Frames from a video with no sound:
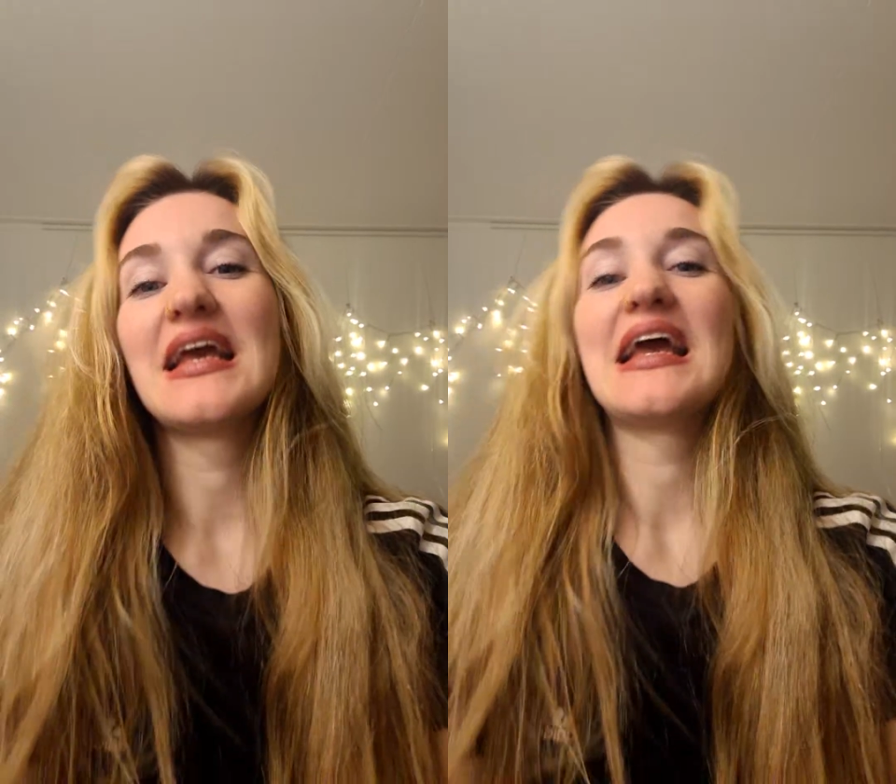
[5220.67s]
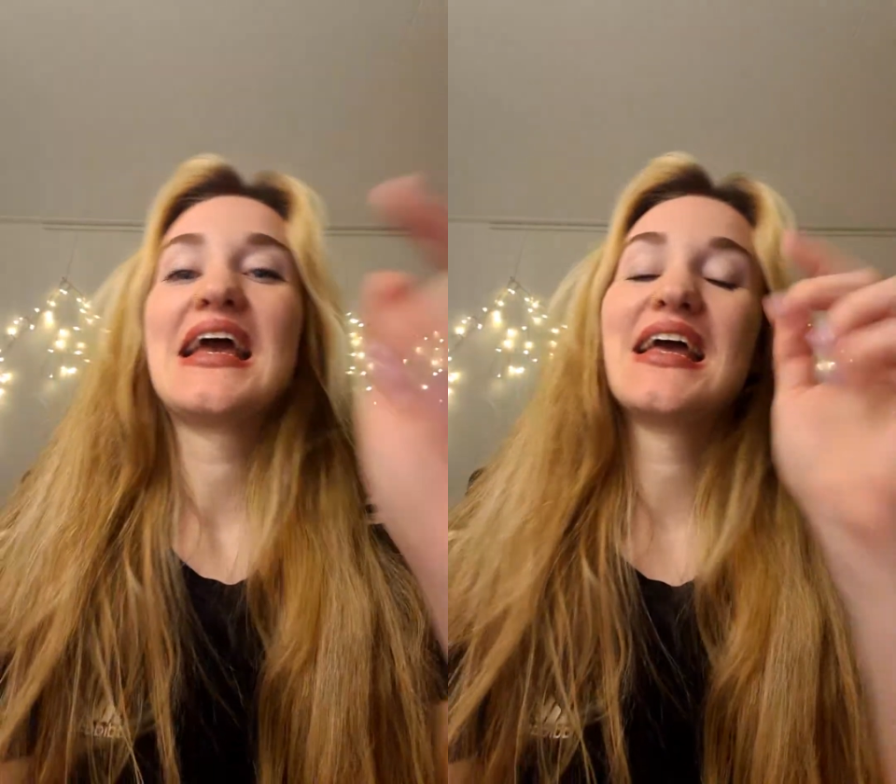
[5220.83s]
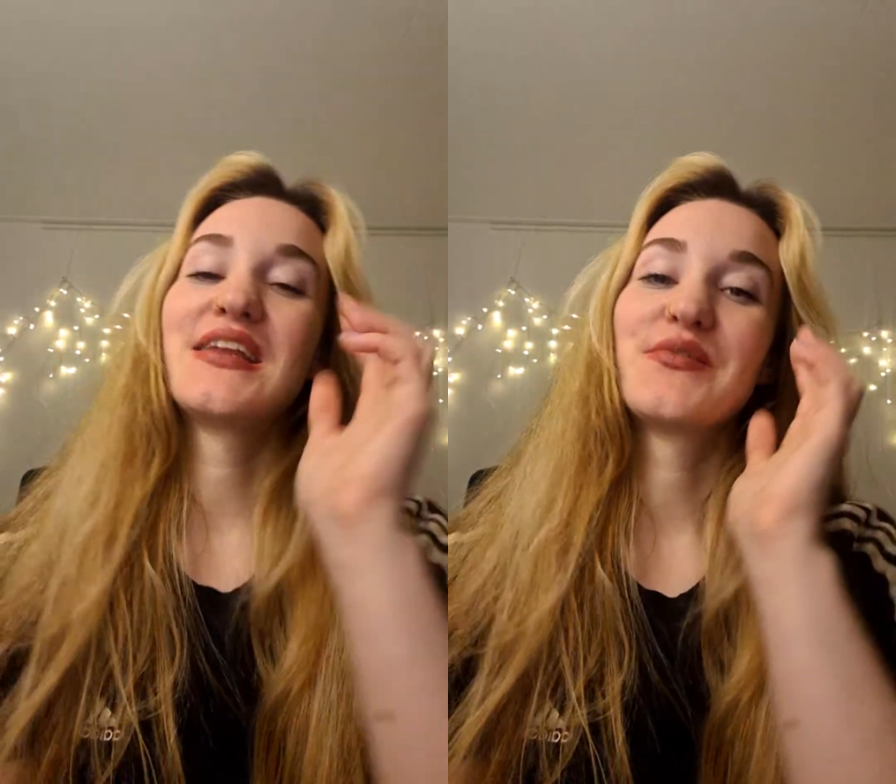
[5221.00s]

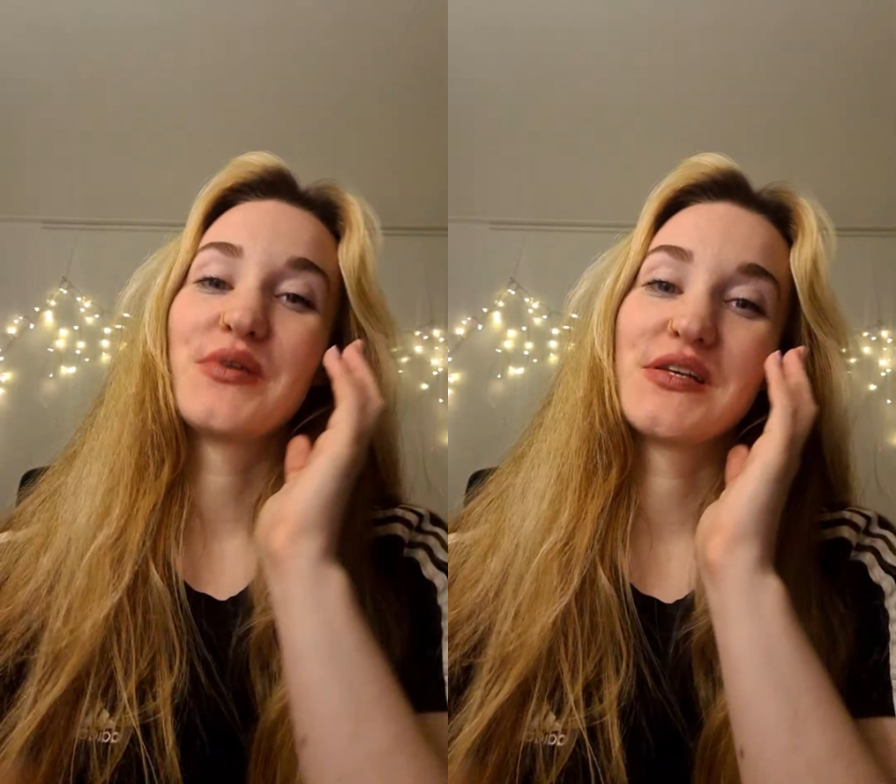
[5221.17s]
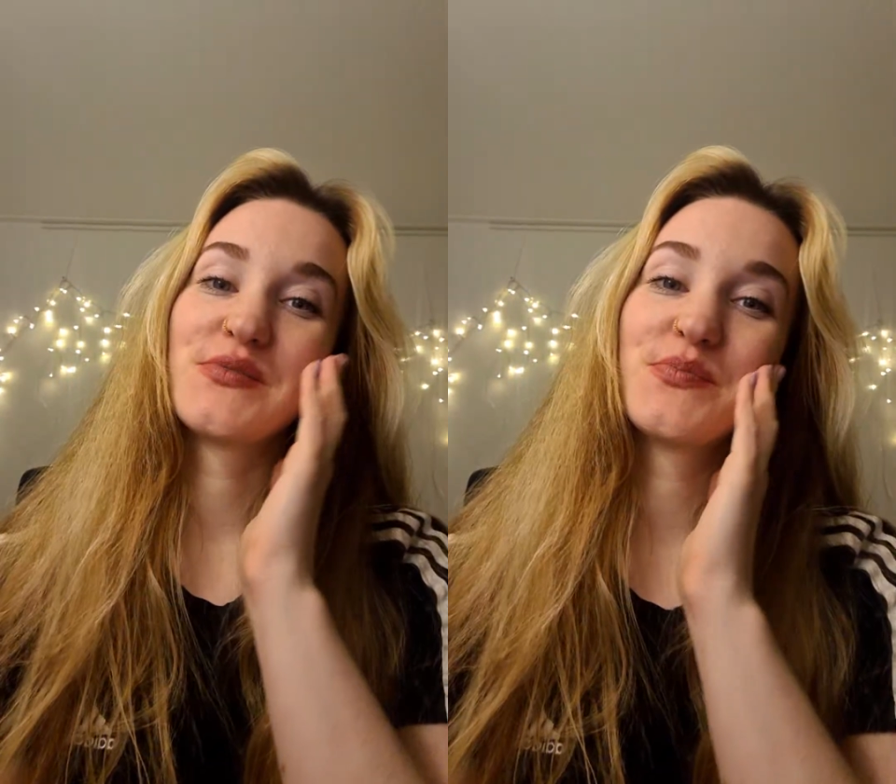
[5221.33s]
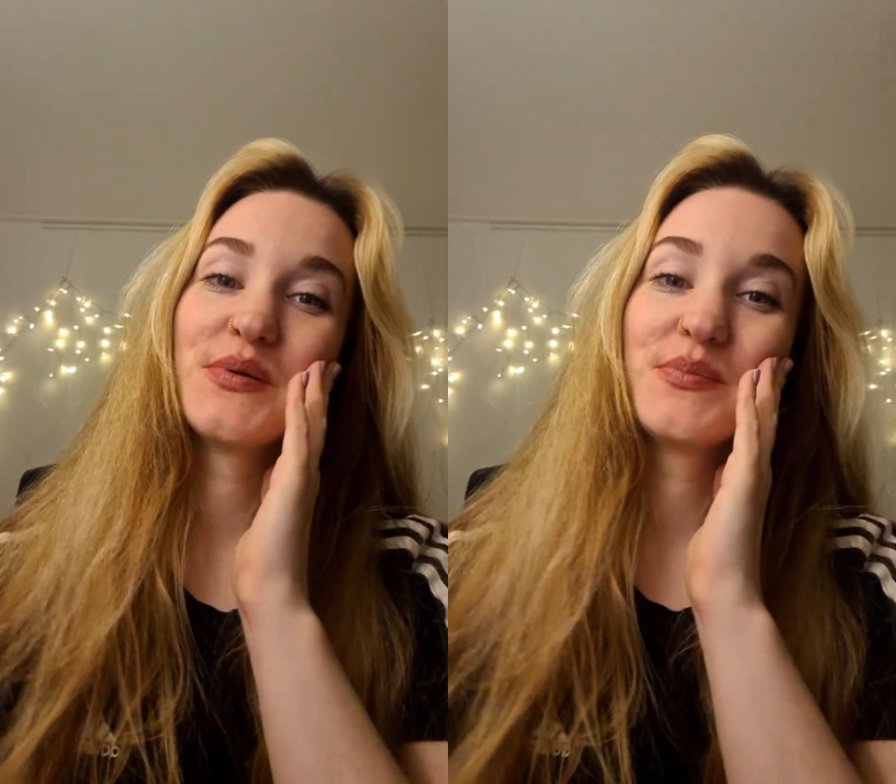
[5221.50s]
Anyways,
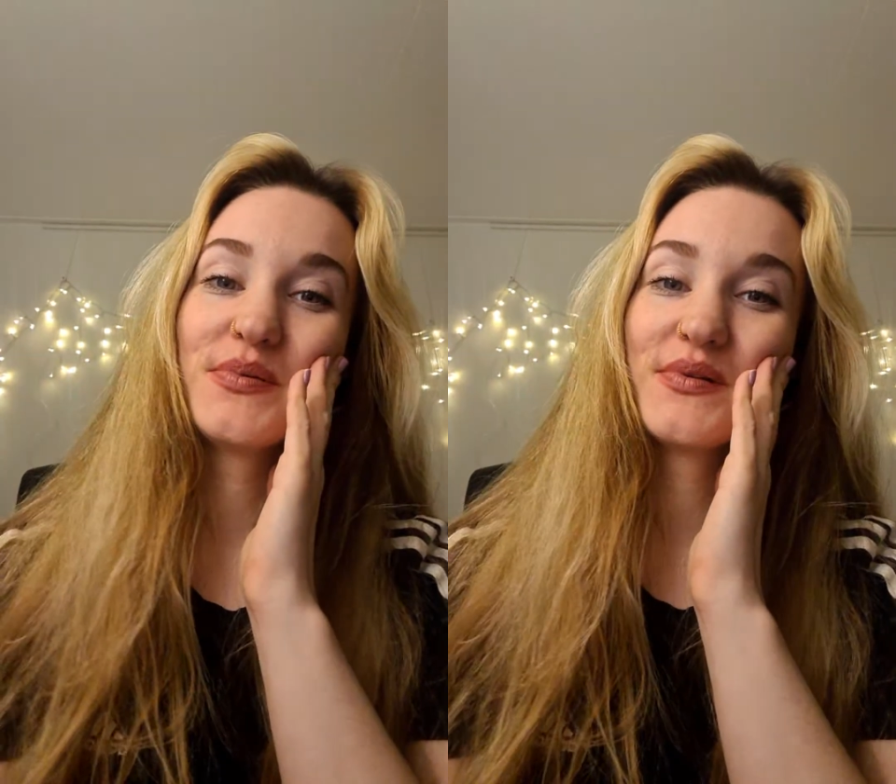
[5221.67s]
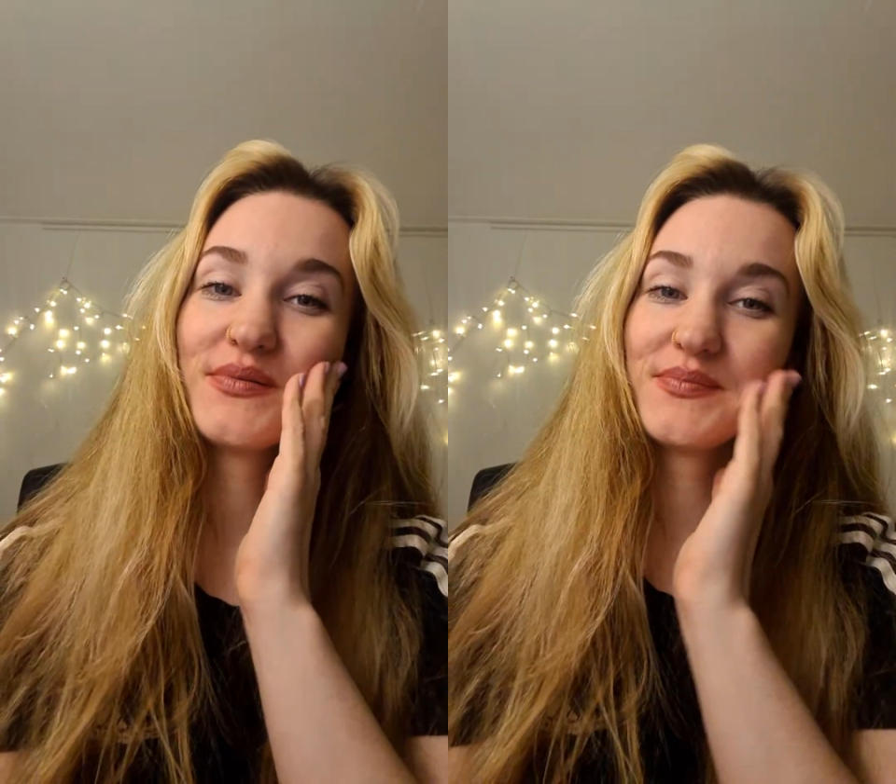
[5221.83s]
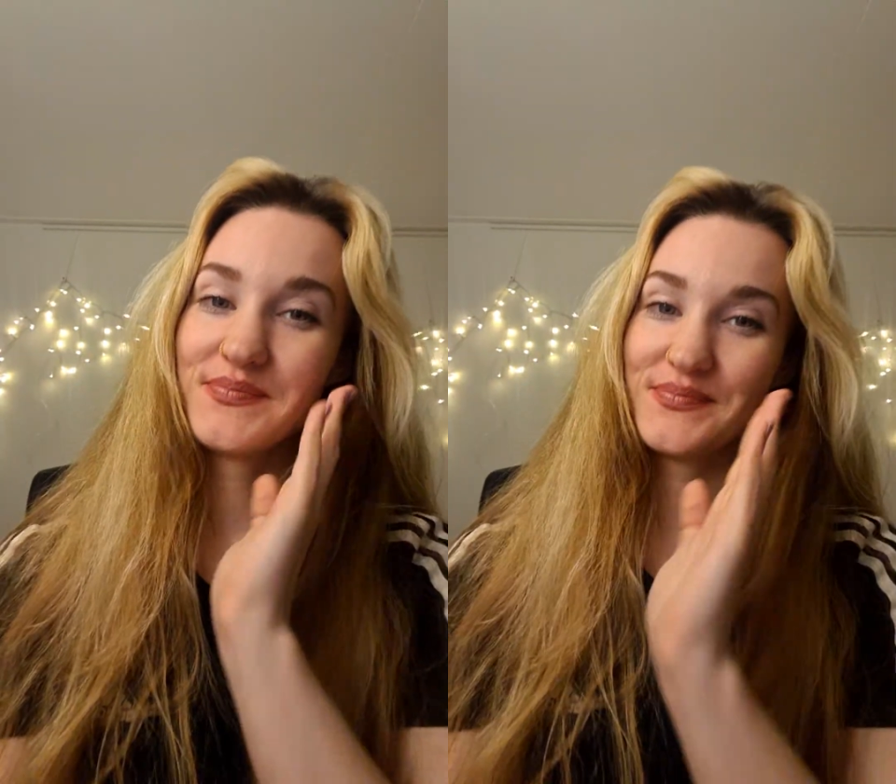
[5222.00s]
people,